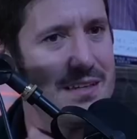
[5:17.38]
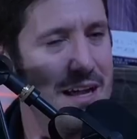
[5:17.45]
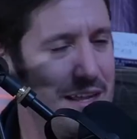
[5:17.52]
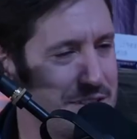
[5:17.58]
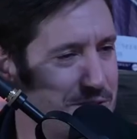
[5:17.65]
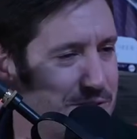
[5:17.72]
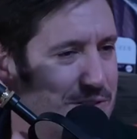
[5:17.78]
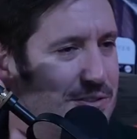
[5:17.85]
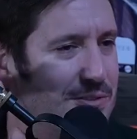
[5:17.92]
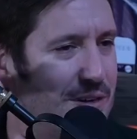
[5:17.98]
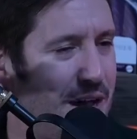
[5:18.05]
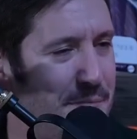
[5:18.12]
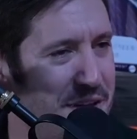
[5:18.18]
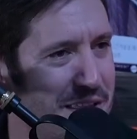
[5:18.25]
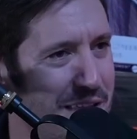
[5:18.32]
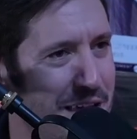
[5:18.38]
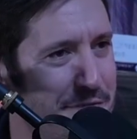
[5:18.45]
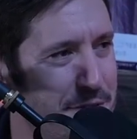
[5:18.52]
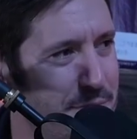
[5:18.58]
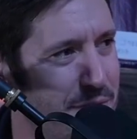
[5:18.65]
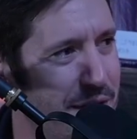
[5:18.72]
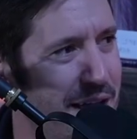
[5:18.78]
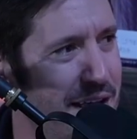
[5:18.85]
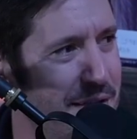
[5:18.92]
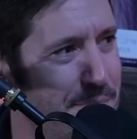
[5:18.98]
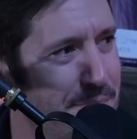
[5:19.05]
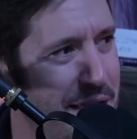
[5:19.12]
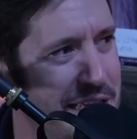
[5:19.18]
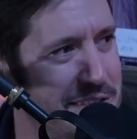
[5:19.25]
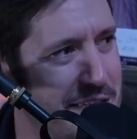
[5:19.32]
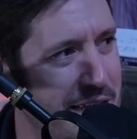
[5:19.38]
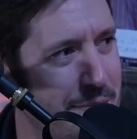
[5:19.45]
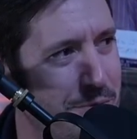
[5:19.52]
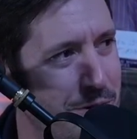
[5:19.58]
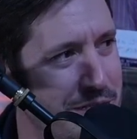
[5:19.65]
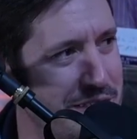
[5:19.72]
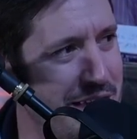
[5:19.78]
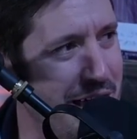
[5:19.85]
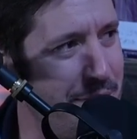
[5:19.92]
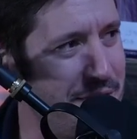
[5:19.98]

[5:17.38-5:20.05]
I told you, I made leavened bread at base camp one time,